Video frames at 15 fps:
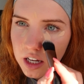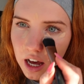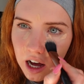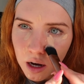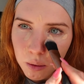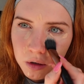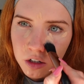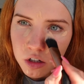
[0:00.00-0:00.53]
yeah,
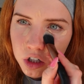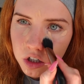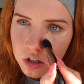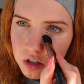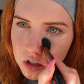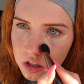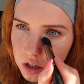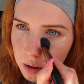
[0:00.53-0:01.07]
I will
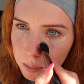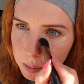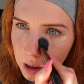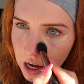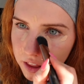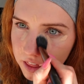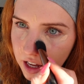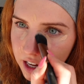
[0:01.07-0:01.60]
just
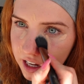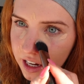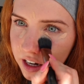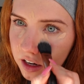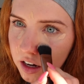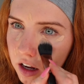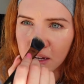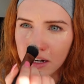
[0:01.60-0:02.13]
pat that
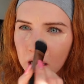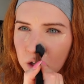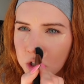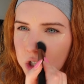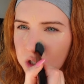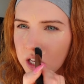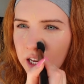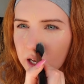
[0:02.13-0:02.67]
in and I'll
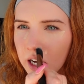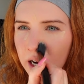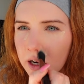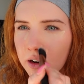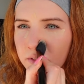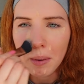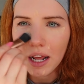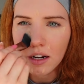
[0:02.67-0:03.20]
just like kind
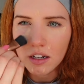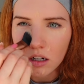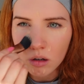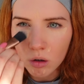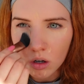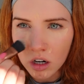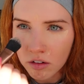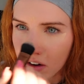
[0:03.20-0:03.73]
of blend it
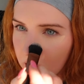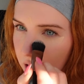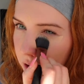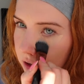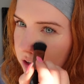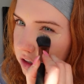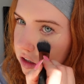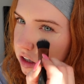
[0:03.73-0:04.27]
all
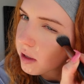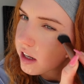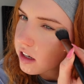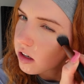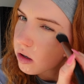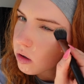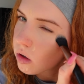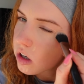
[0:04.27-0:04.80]
around, blend
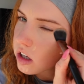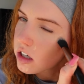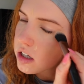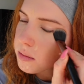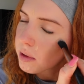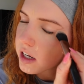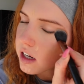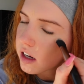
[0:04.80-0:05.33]
it all under
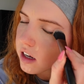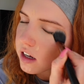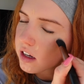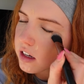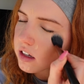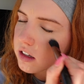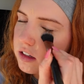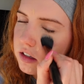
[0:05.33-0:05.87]
my
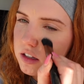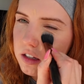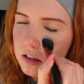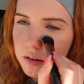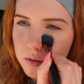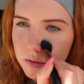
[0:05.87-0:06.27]
eyes.